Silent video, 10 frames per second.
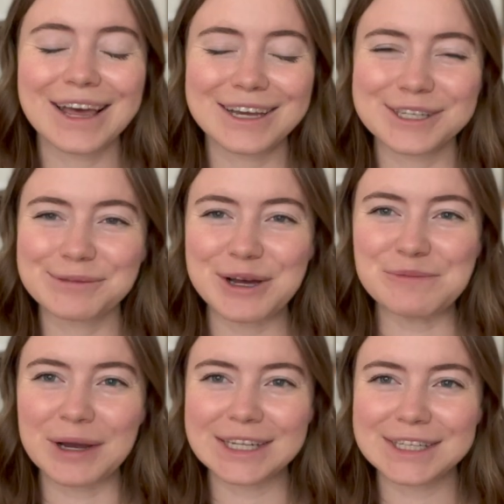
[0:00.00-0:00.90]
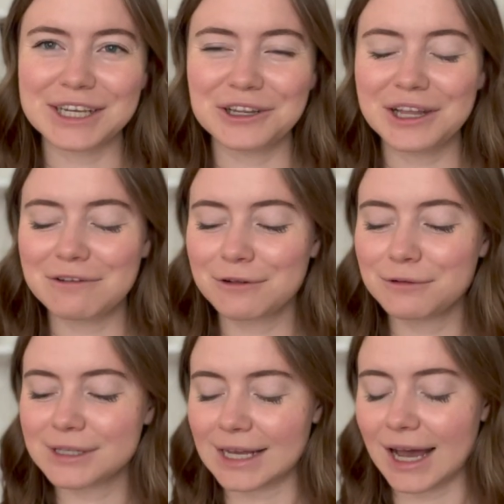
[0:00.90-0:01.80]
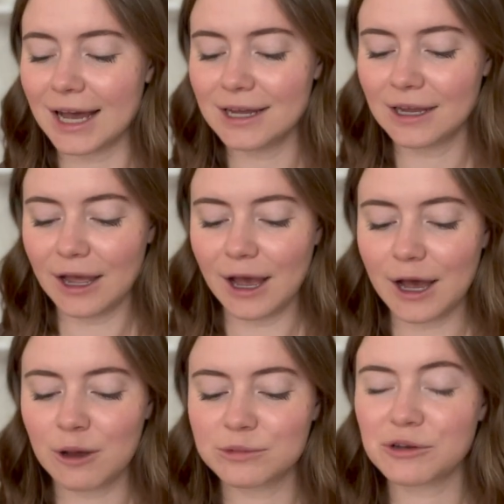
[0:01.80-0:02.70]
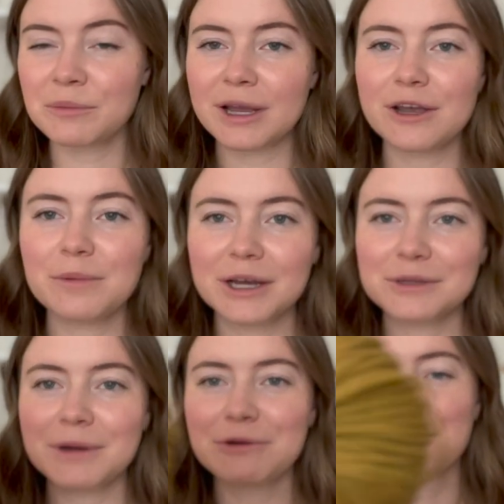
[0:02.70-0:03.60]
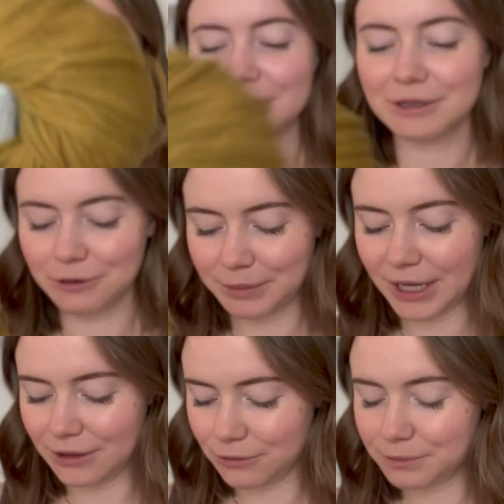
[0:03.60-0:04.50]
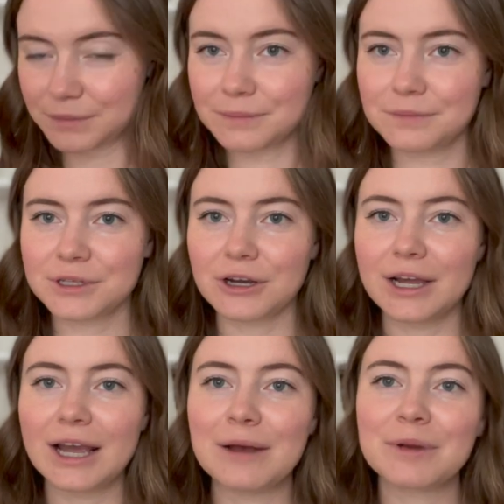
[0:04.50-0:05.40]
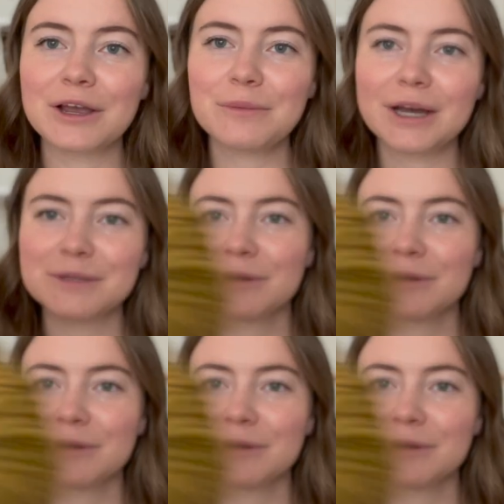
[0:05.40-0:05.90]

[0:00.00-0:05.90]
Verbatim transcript: that is what my skill level was at. Um, so I might go back to my roots a little bit. Sorry, I might go back to